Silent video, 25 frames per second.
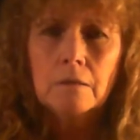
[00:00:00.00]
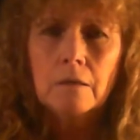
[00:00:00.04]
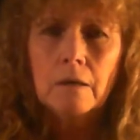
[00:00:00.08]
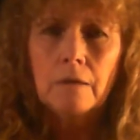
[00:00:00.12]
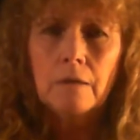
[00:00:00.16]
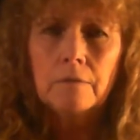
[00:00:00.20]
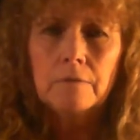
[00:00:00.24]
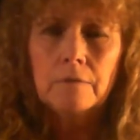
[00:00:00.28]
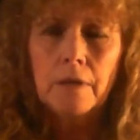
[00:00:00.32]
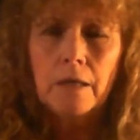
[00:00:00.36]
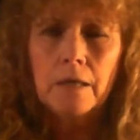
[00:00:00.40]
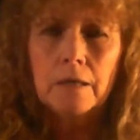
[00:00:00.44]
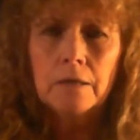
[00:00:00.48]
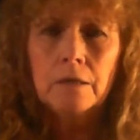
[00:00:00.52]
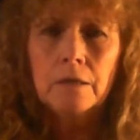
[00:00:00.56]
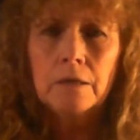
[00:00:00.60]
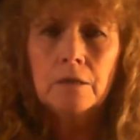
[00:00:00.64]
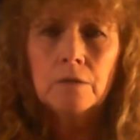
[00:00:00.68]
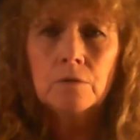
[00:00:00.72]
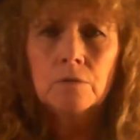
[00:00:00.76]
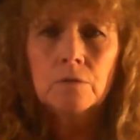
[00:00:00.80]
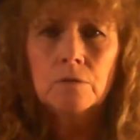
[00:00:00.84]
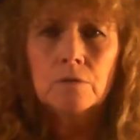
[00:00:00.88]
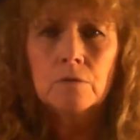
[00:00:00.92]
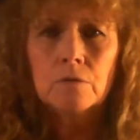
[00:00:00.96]
and then he
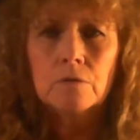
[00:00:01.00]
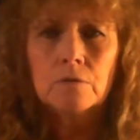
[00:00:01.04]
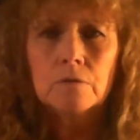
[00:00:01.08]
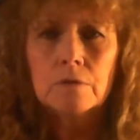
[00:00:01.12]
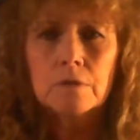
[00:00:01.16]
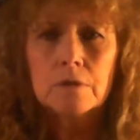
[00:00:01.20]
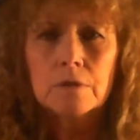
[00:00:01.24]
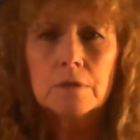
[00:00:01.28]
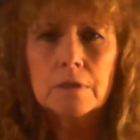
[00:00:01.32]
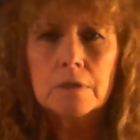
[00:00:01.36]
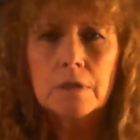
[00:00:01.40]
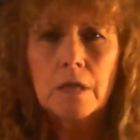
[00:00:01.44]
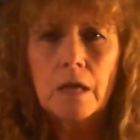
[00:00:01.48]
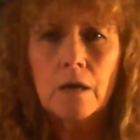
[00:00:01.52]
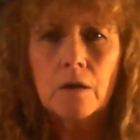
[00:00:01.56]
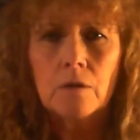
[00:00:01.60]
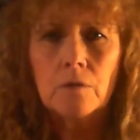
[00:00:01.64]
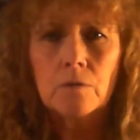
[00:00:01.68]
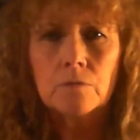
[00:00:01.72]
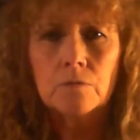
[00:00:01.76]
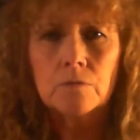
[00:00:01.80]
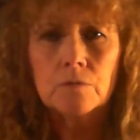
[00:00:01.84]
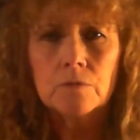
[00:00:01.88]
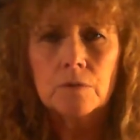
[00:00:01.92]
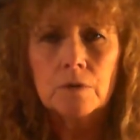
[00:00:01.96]
heard the
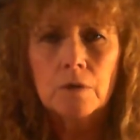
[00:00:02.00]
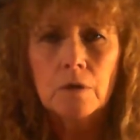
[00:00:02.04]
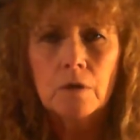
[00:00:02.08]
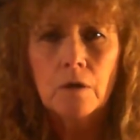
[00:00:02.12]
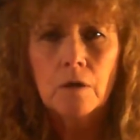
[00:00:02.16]
sound